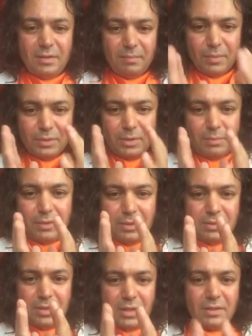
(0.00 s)
Moksha Mukti
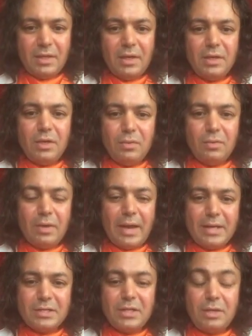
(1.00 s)
is not telling you or
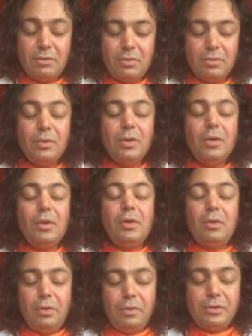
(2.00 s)
asking you to
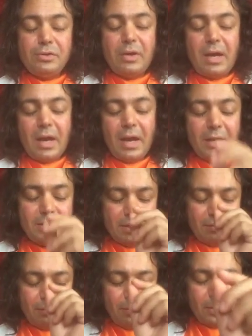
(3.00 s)
close your eyes
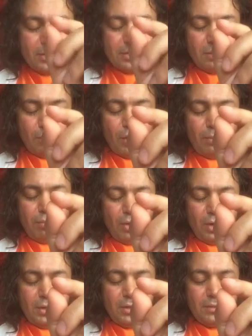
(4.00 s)
and focus on one
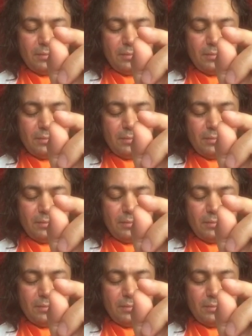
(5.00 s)
point.